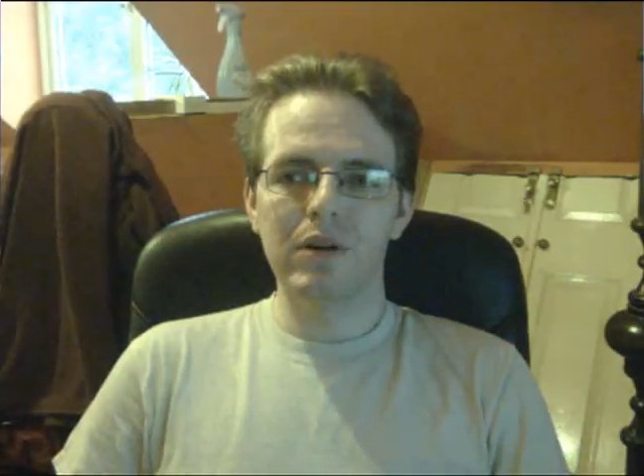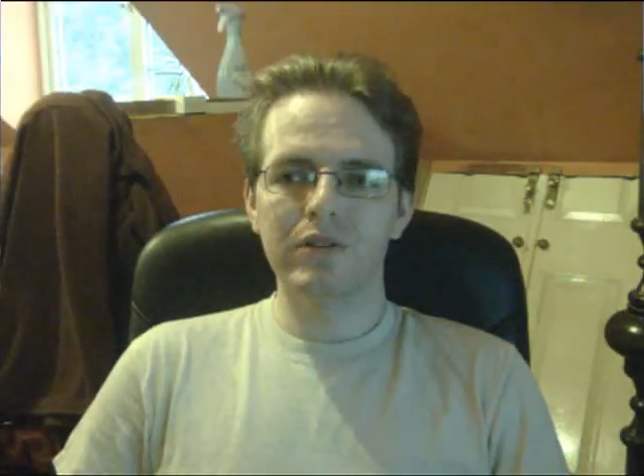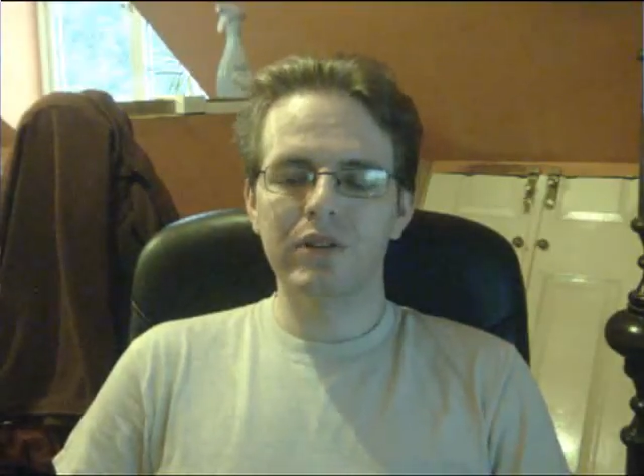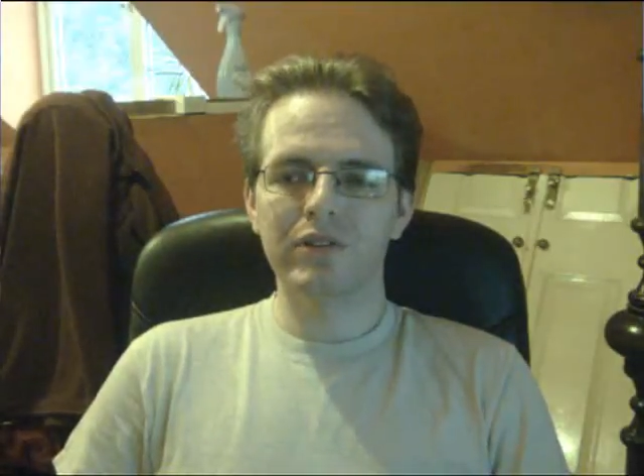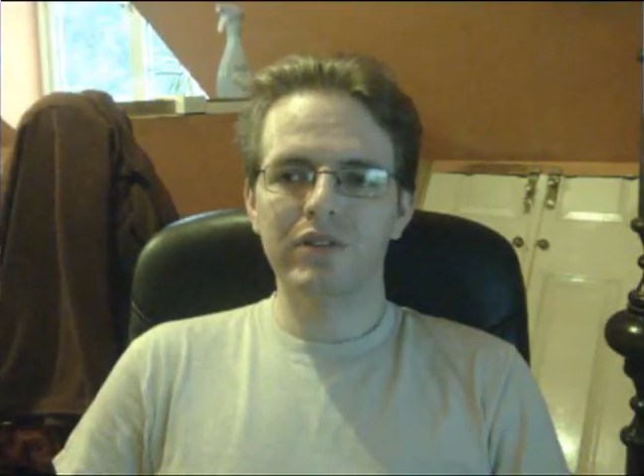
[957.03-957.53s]

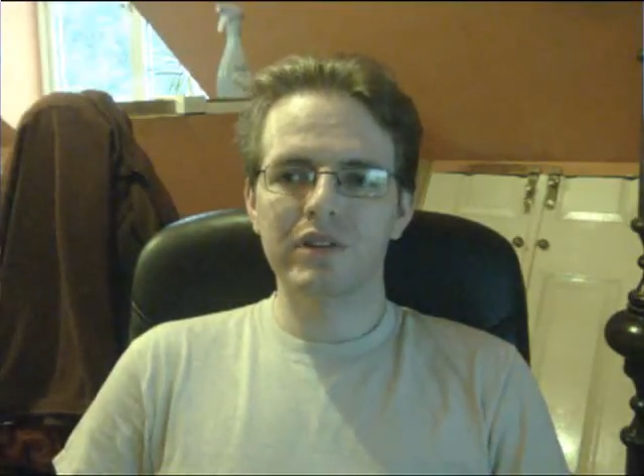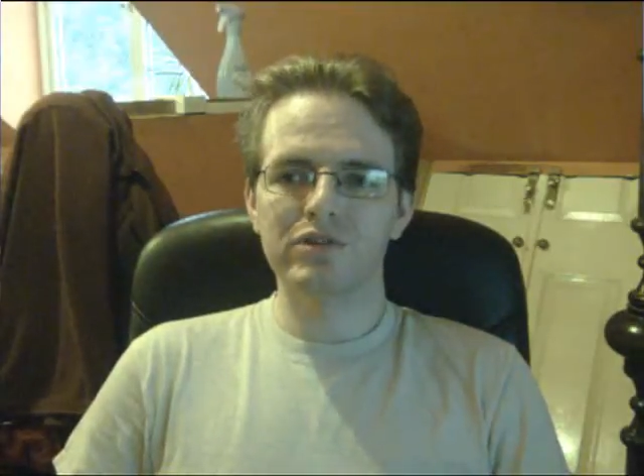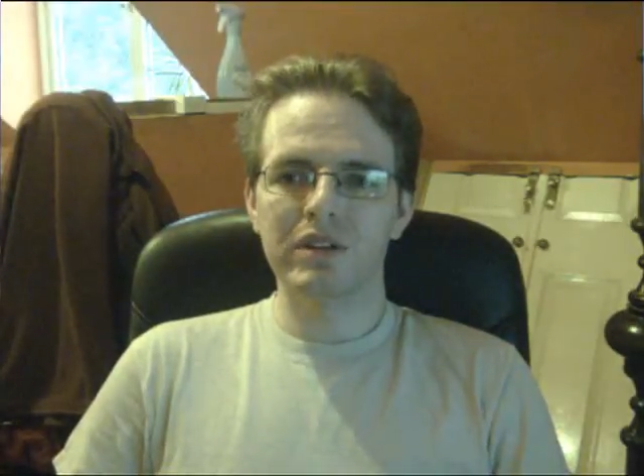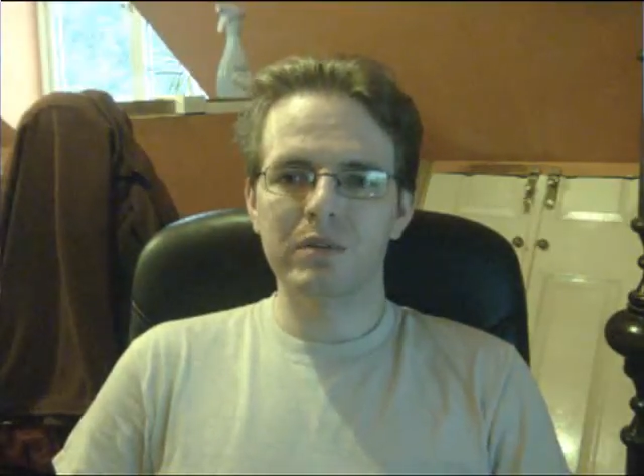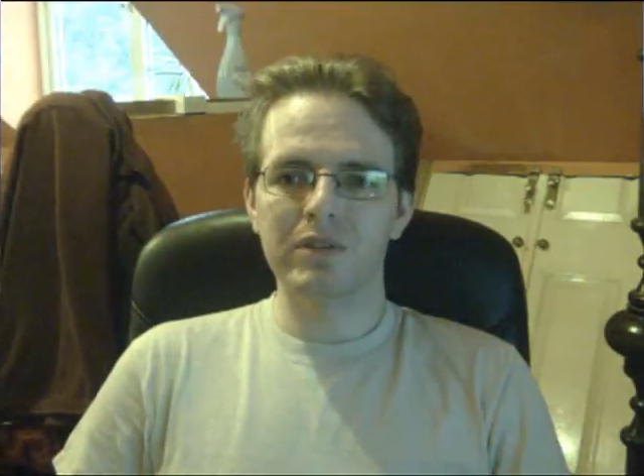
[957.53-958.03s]
rather than
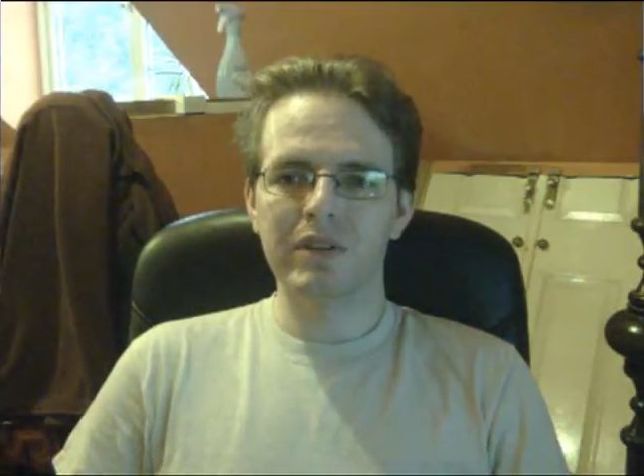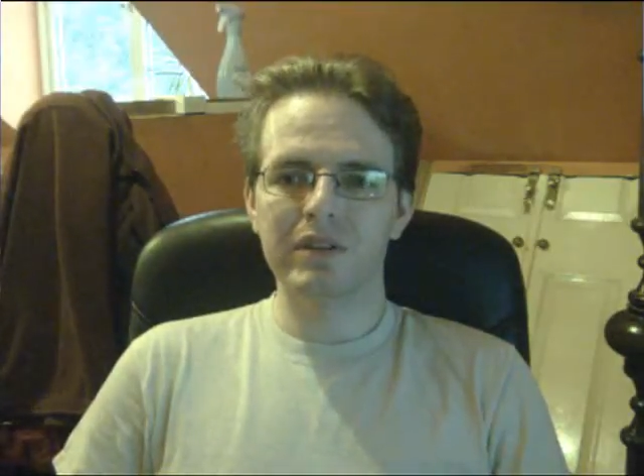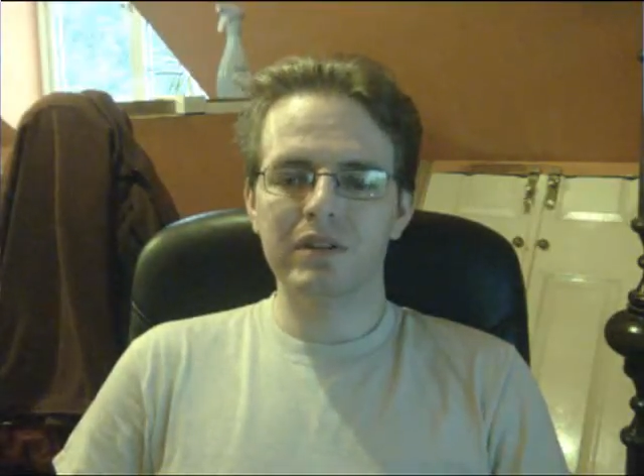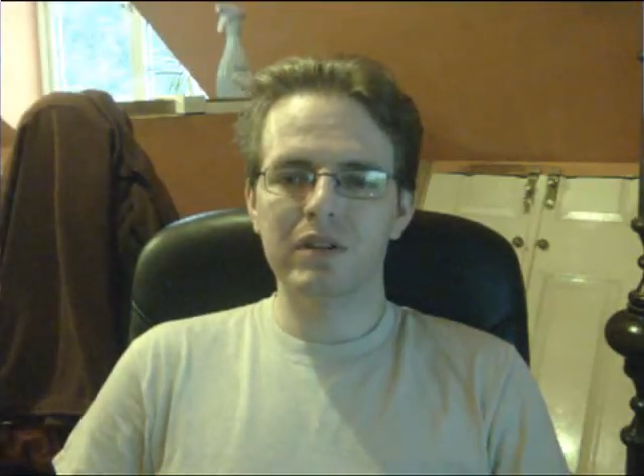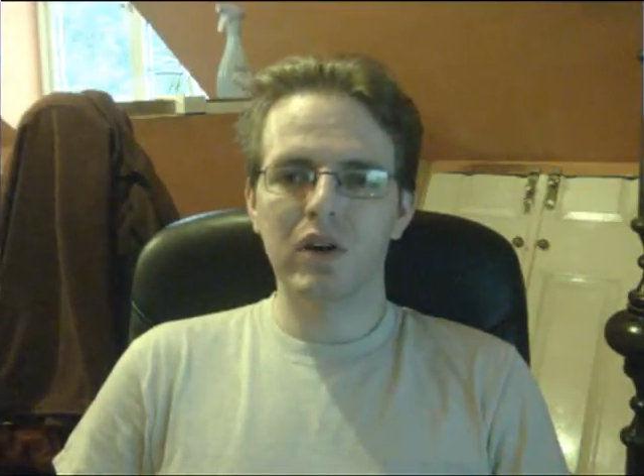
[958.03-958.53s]
just treating them
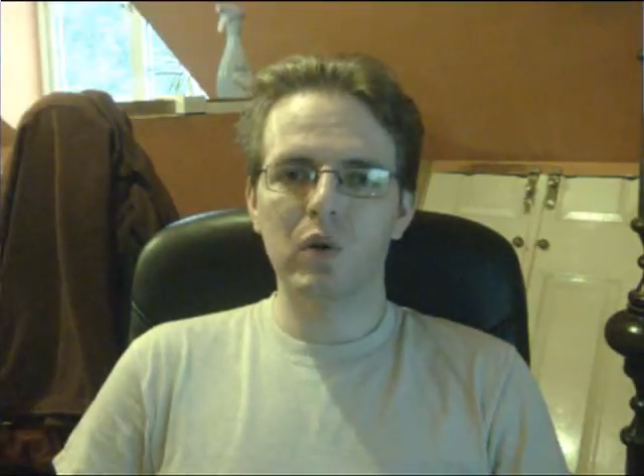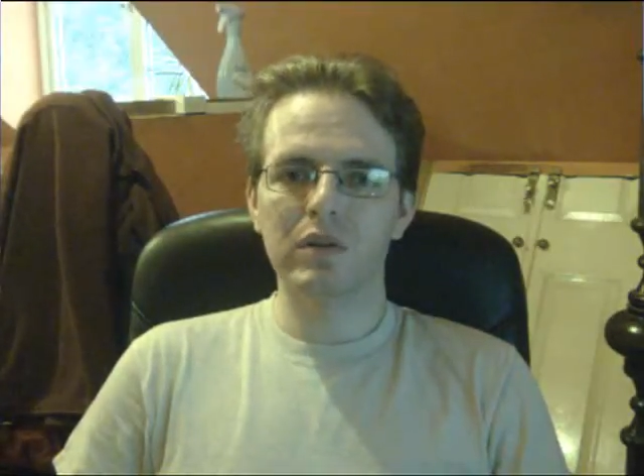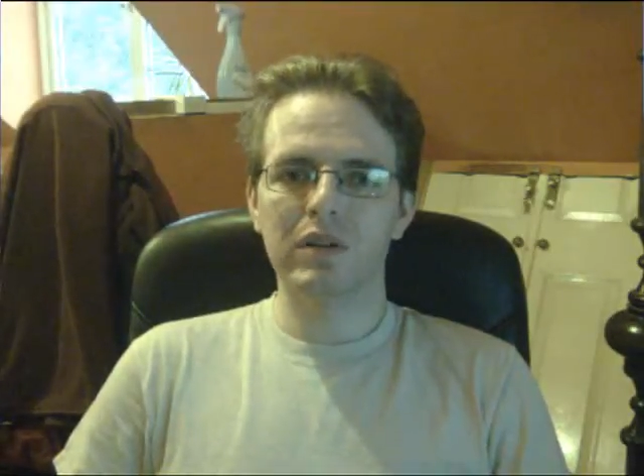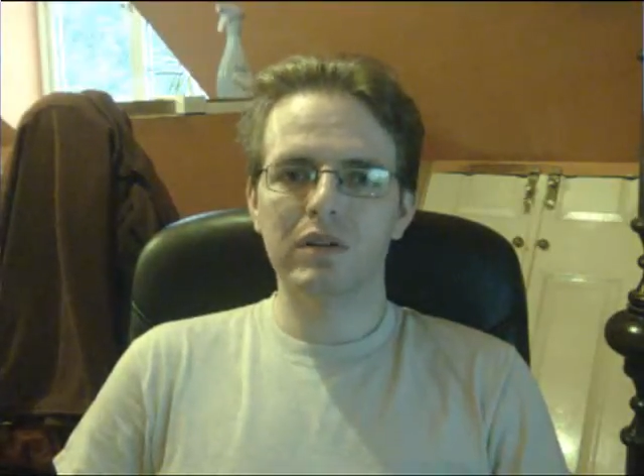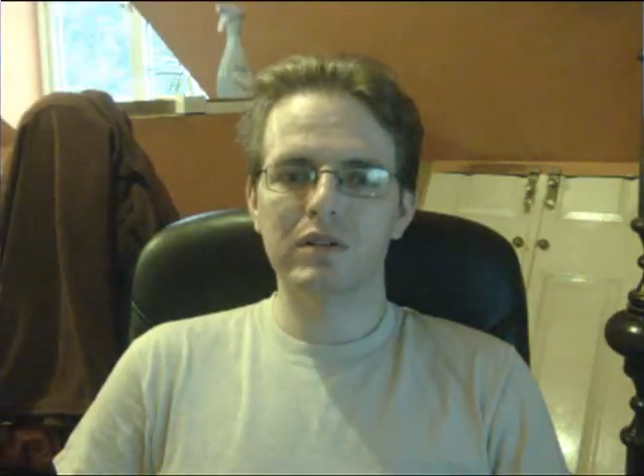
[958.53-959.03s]
as like
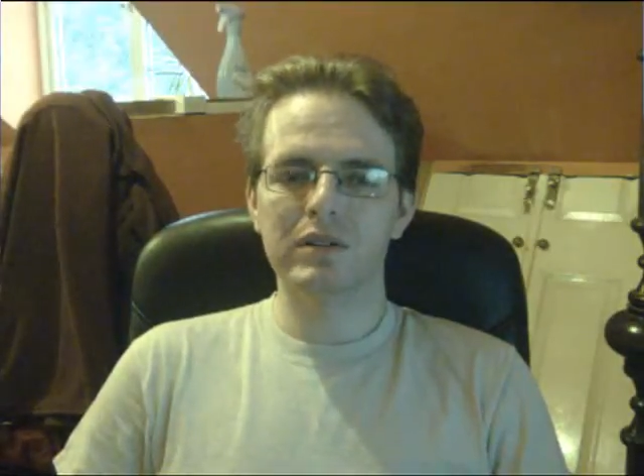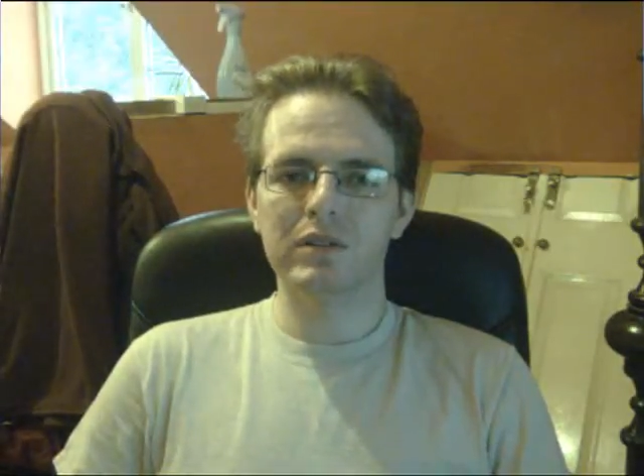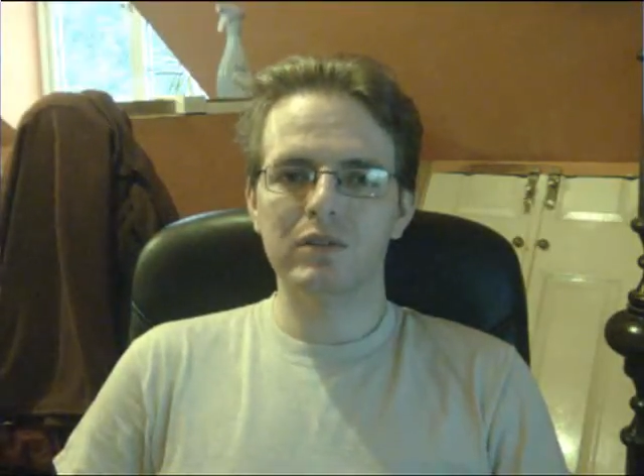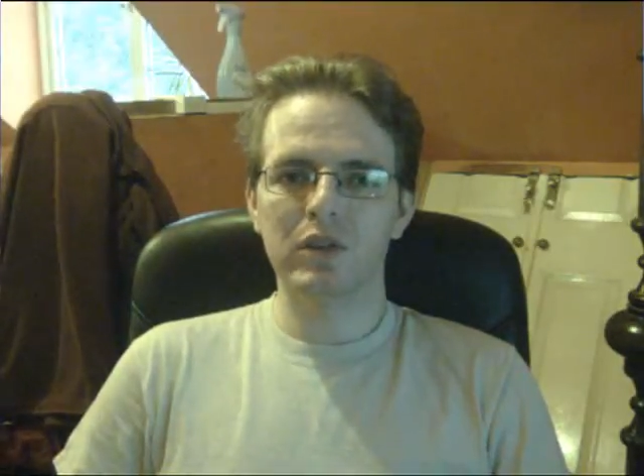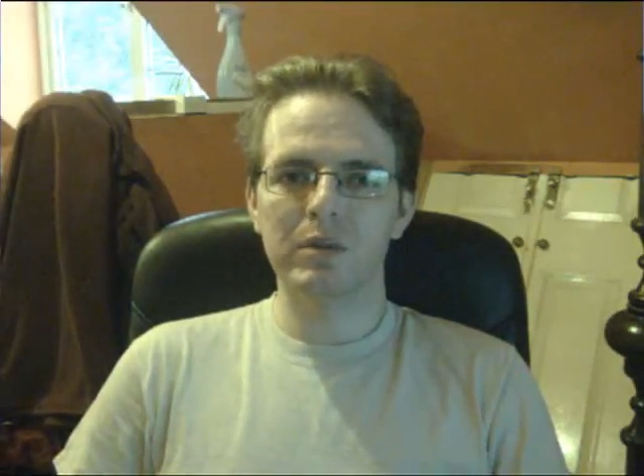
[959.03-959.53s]
cold hard